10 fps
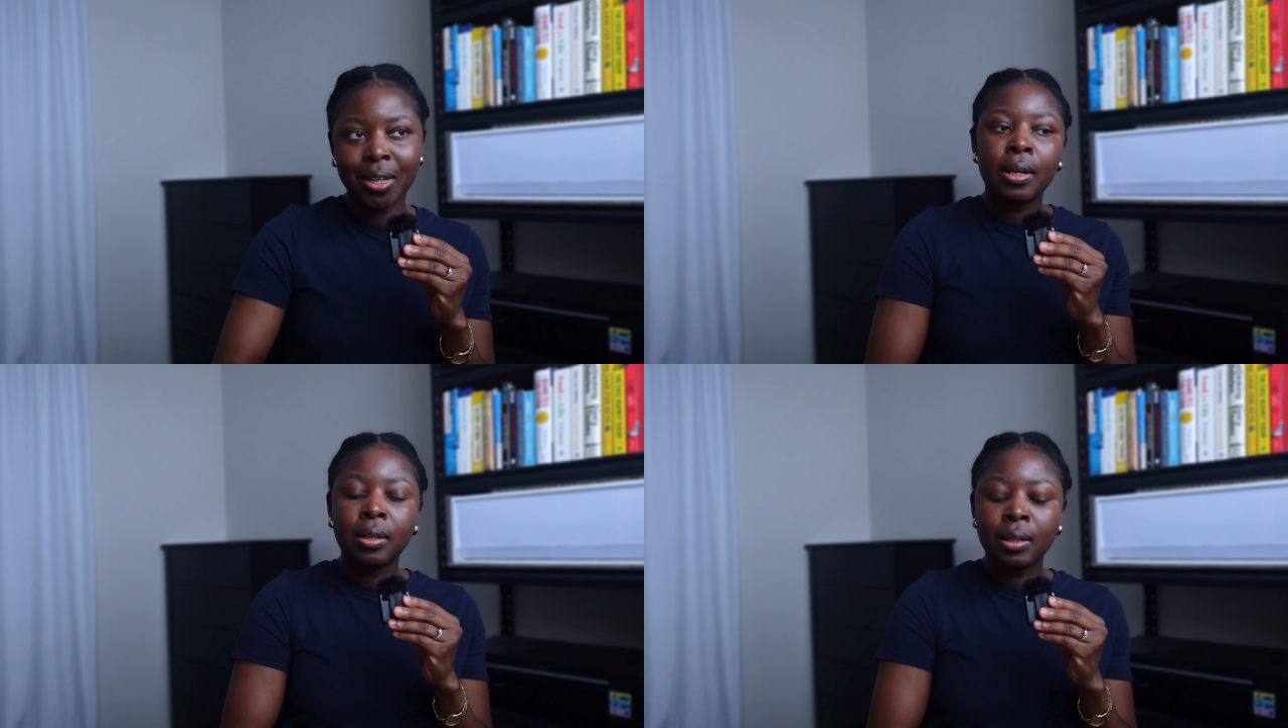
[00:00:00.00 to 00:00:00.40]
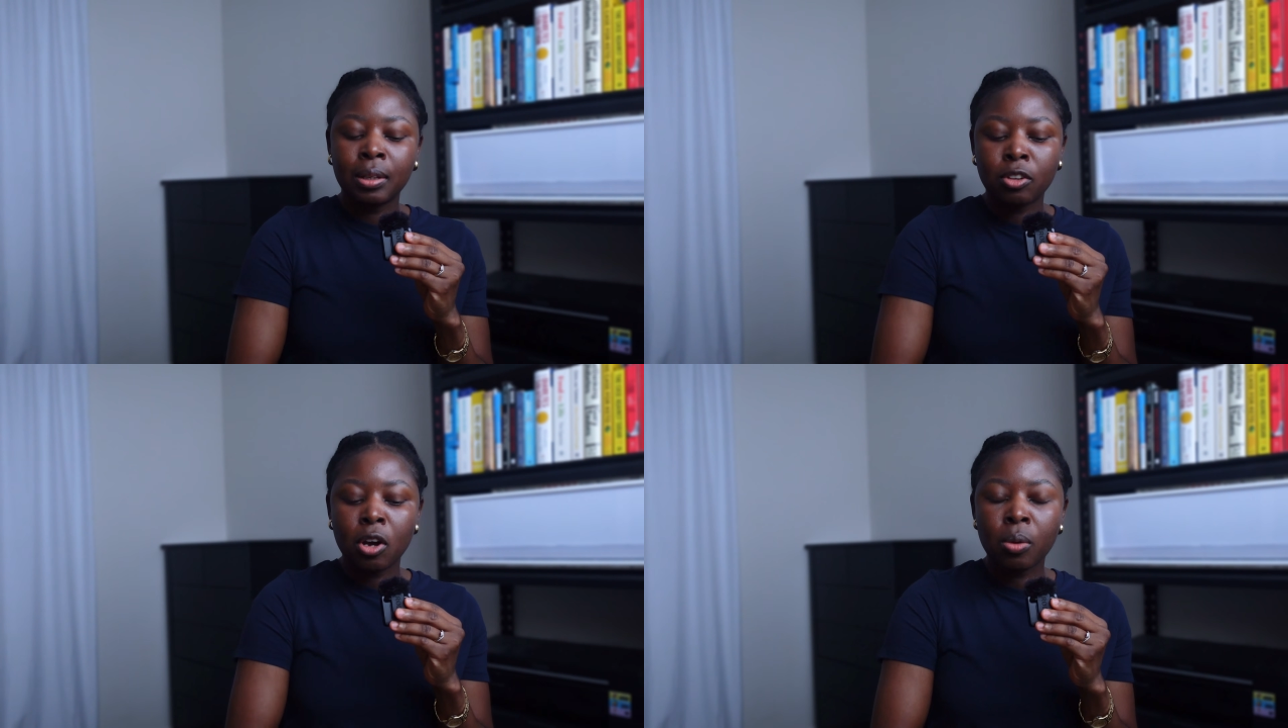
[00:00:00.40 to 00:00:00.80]
and it
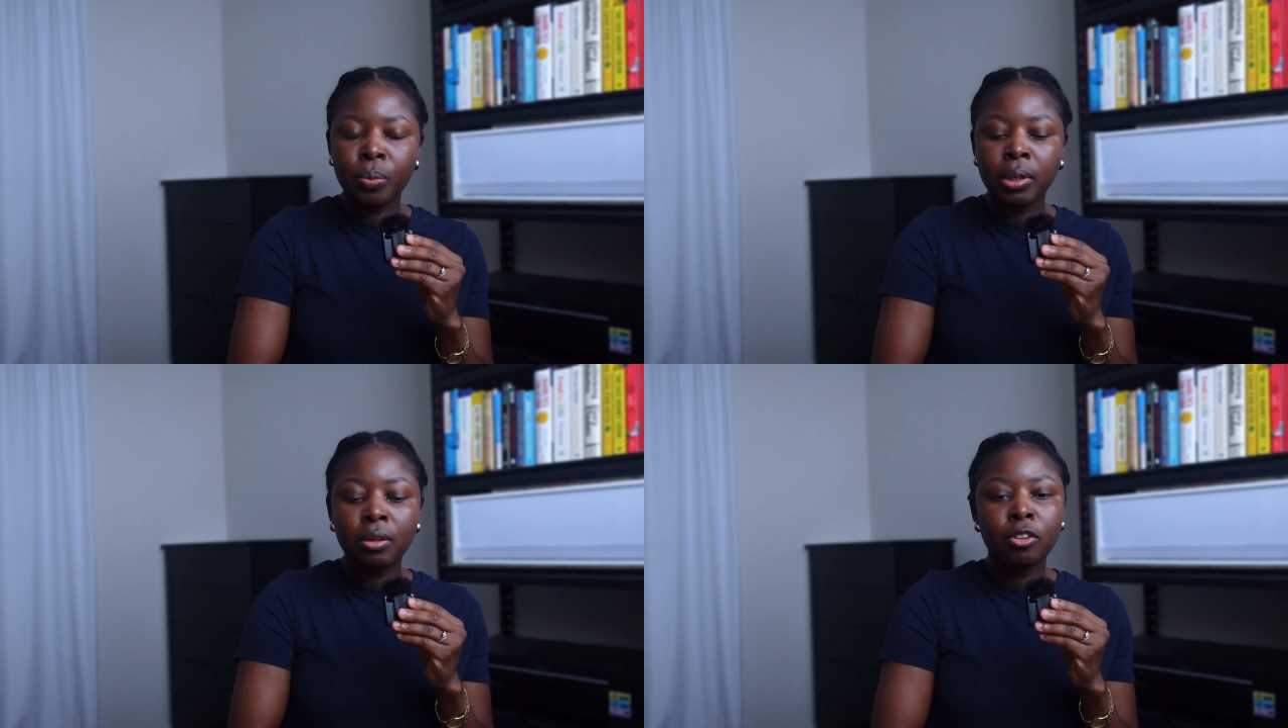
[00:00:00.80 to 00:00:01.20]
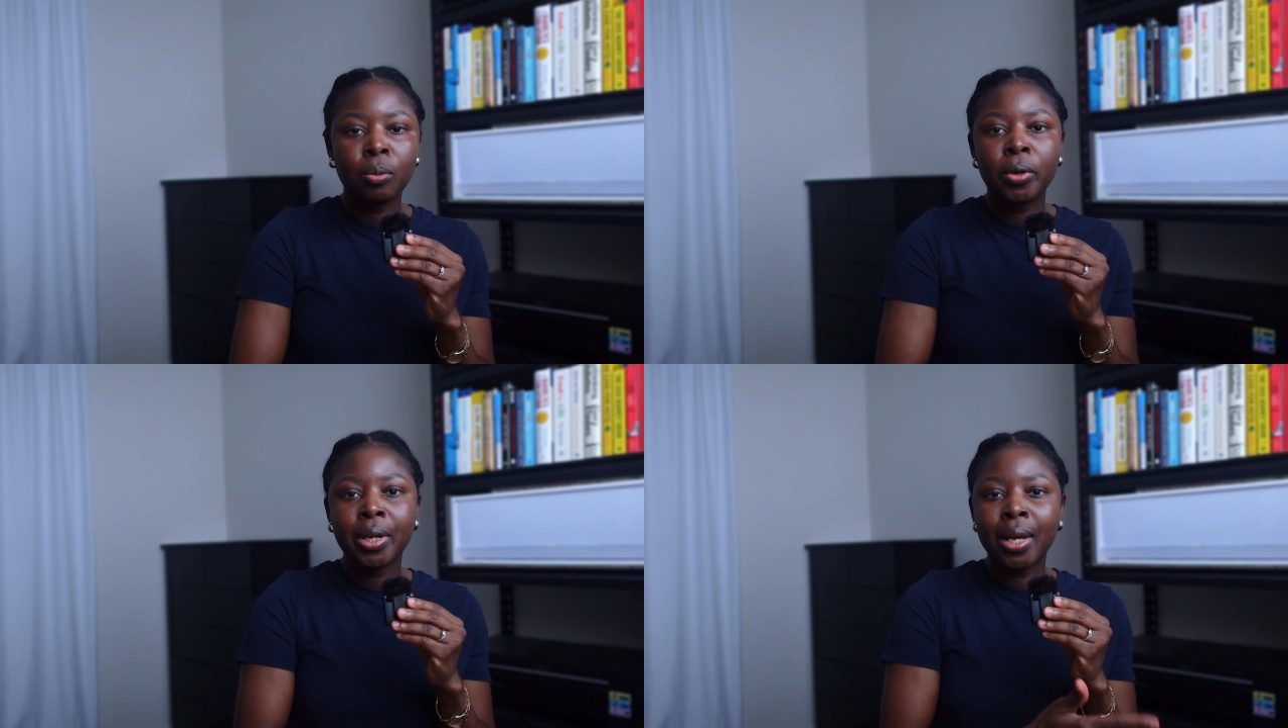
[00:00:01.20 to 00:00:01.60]
is copying
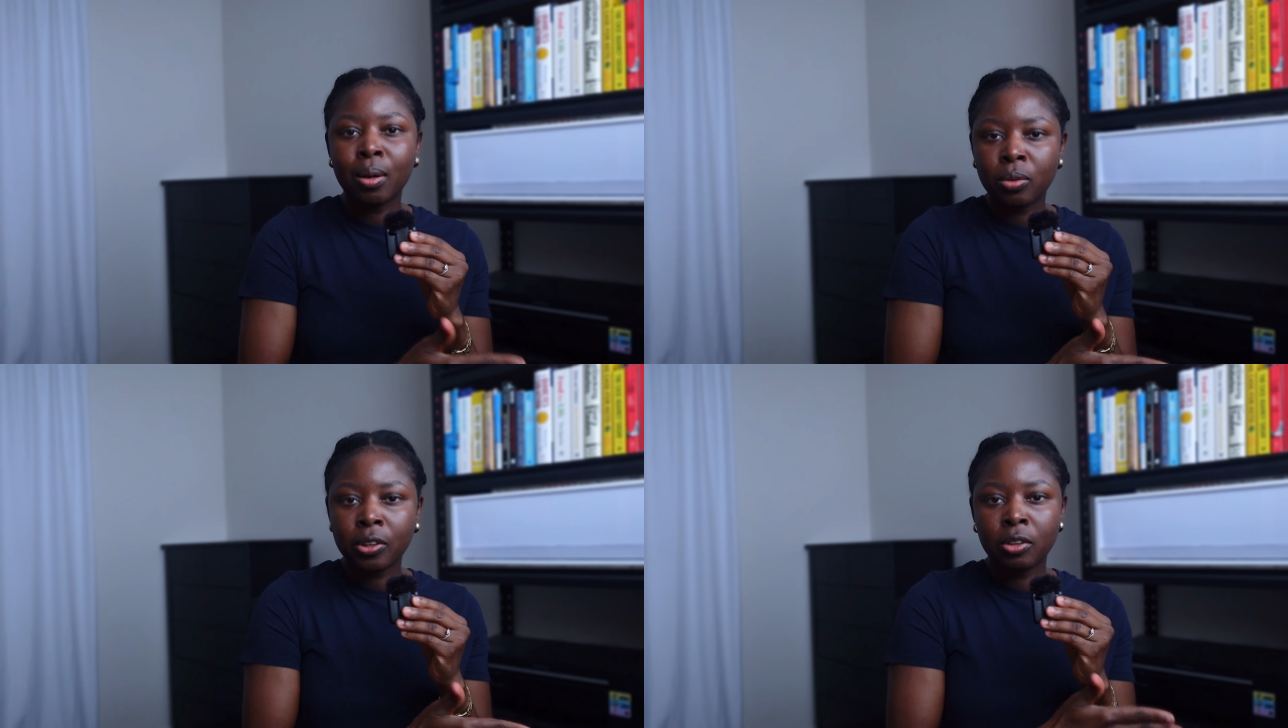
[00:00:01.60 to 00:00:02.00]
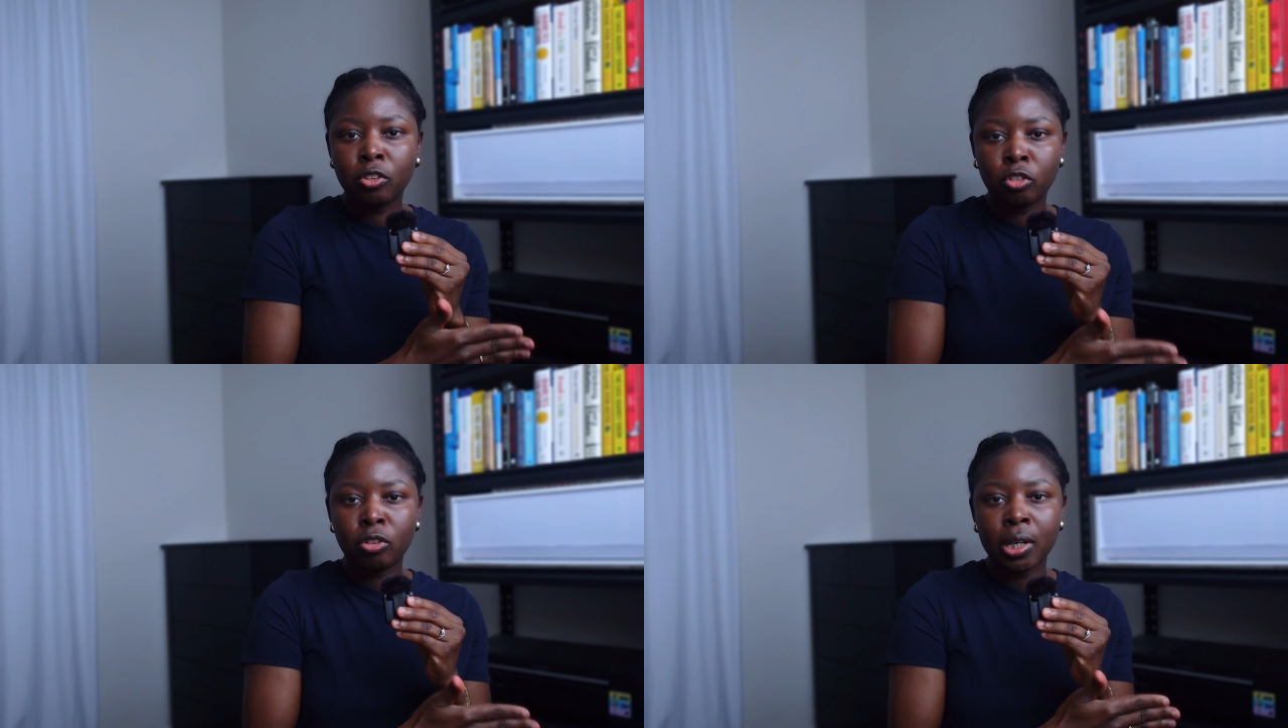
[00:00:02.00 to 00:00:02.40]
someone else's
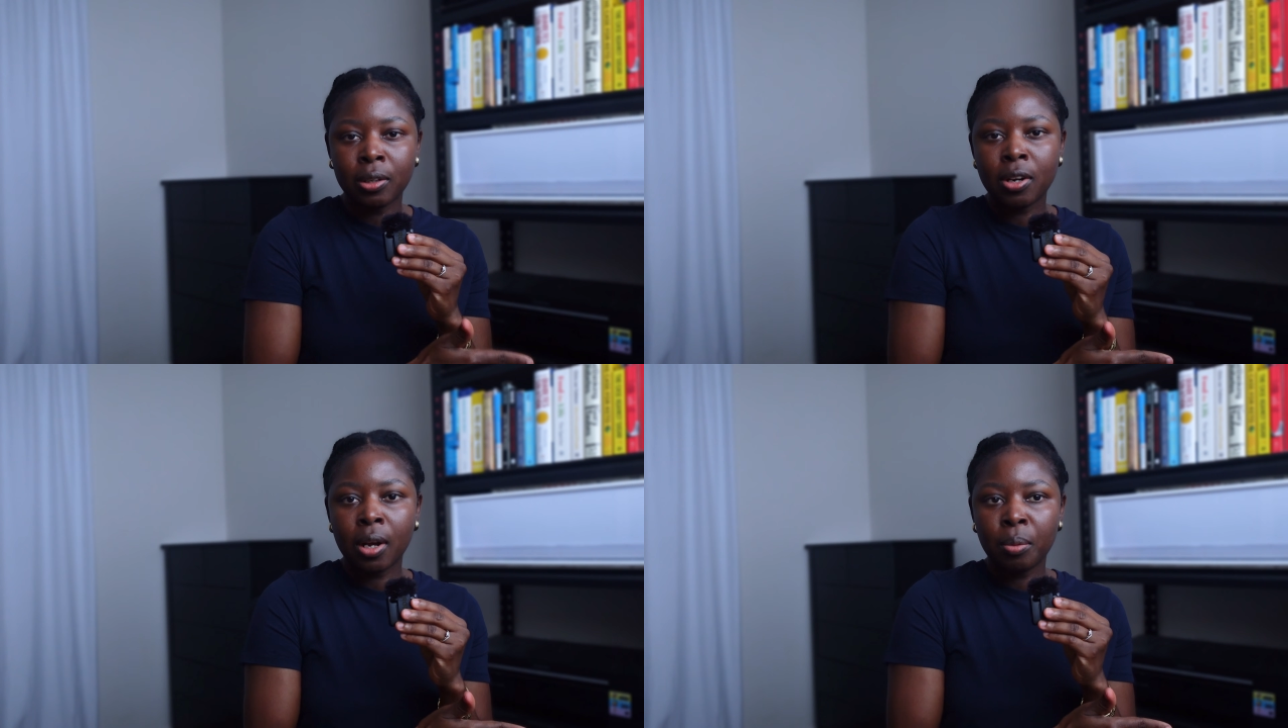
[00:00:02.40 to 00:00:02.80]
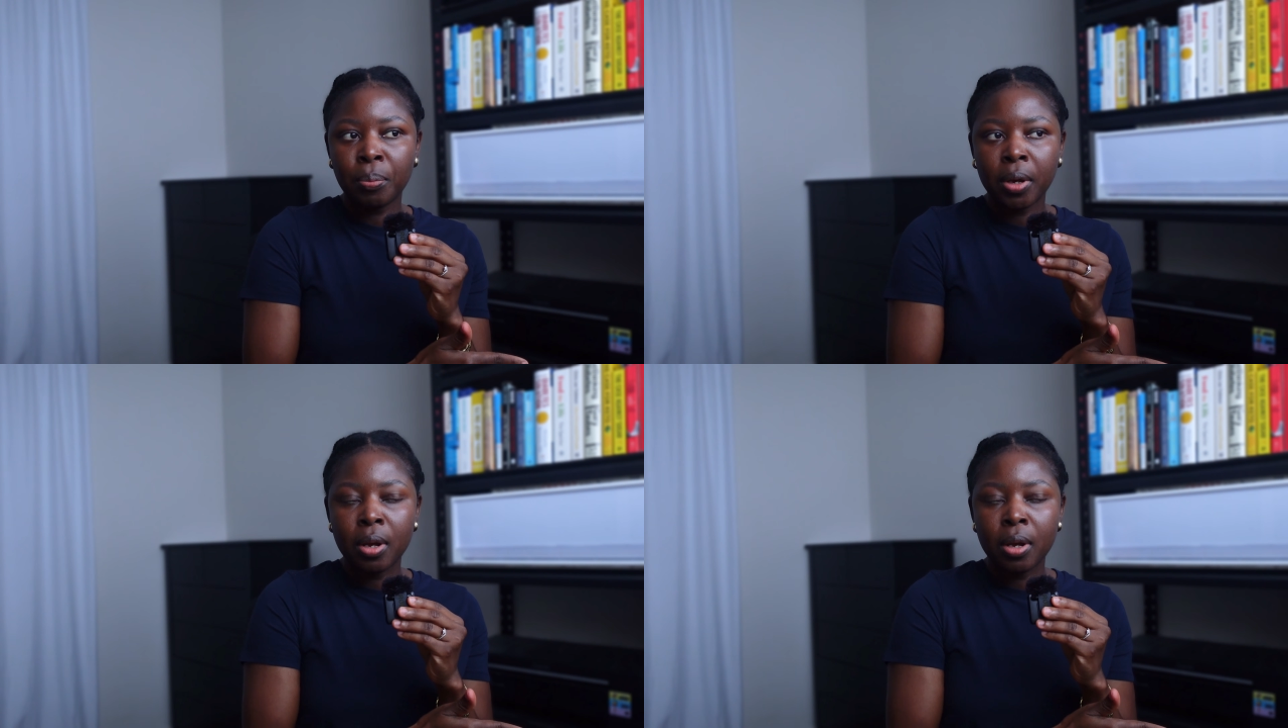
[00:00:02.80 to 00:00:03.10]
strand type.